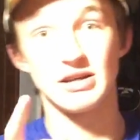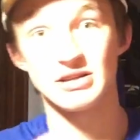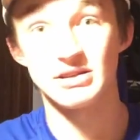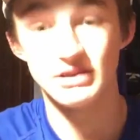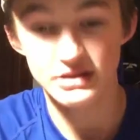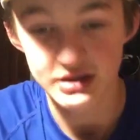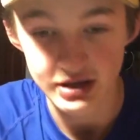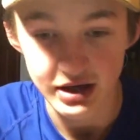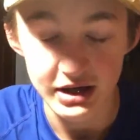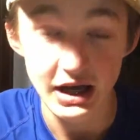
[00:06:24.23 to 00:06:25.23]
that's a
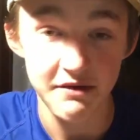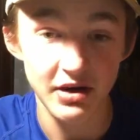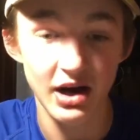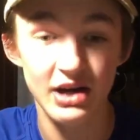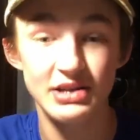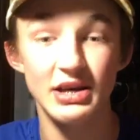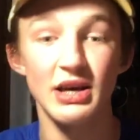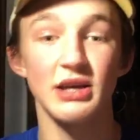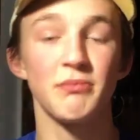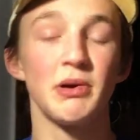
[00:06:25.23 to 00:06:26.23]
kind of a hot
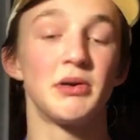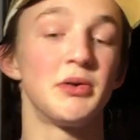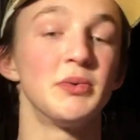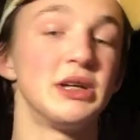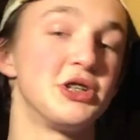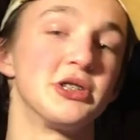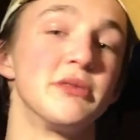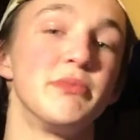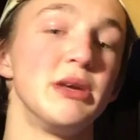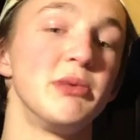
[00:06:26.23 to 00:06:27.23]
take, but it really
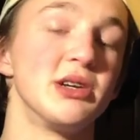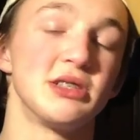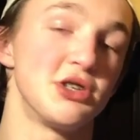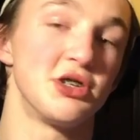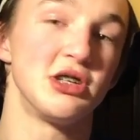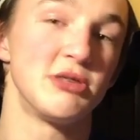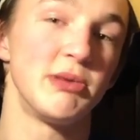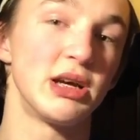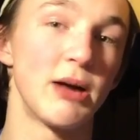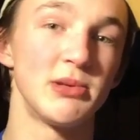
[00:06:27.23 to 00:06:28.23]
shouldn't be, because it should just
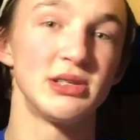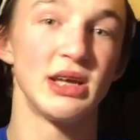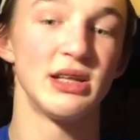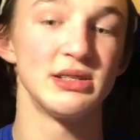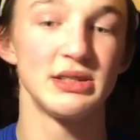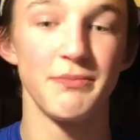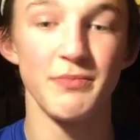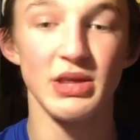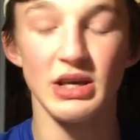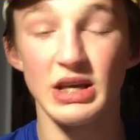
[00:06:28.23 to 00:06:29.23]
be common sense.
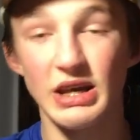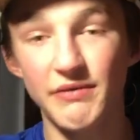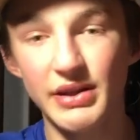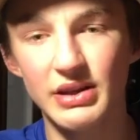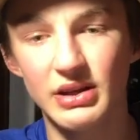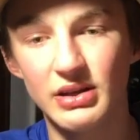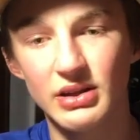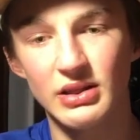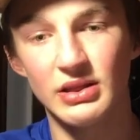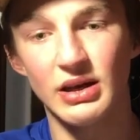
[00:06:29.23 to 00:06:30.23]
Even
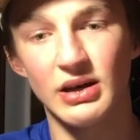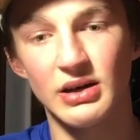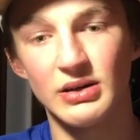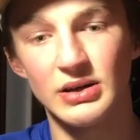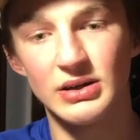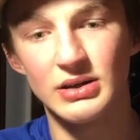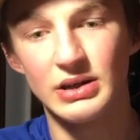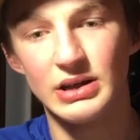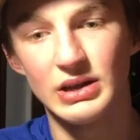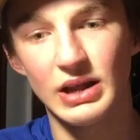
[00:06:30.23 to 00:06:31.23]

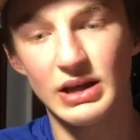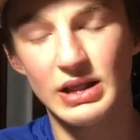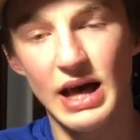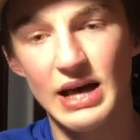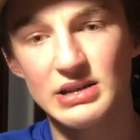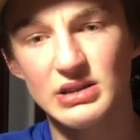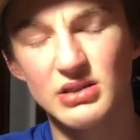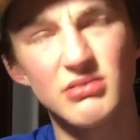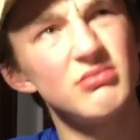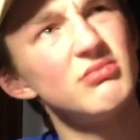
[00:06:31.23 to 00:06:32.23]
not last
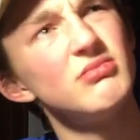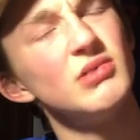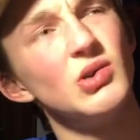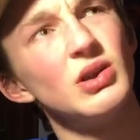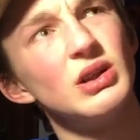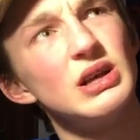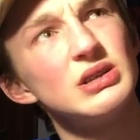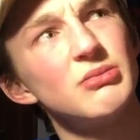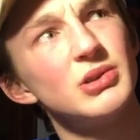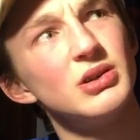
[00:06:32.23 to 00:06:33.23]

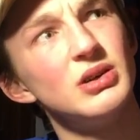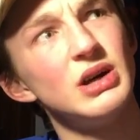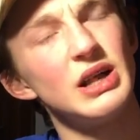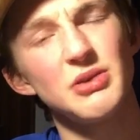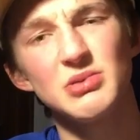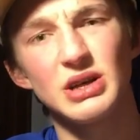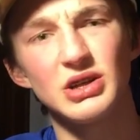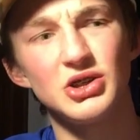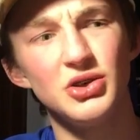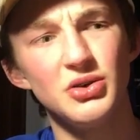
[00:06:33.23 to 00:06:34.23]
summer. I think it was
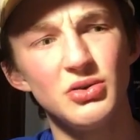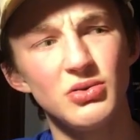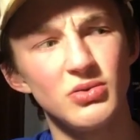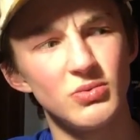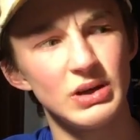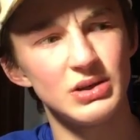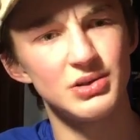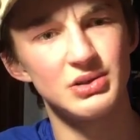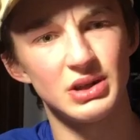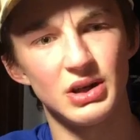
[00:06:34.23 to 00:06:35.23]
like 2
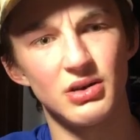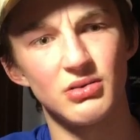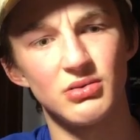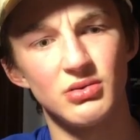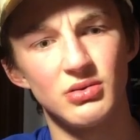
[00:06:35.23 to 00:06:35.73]
winters ago,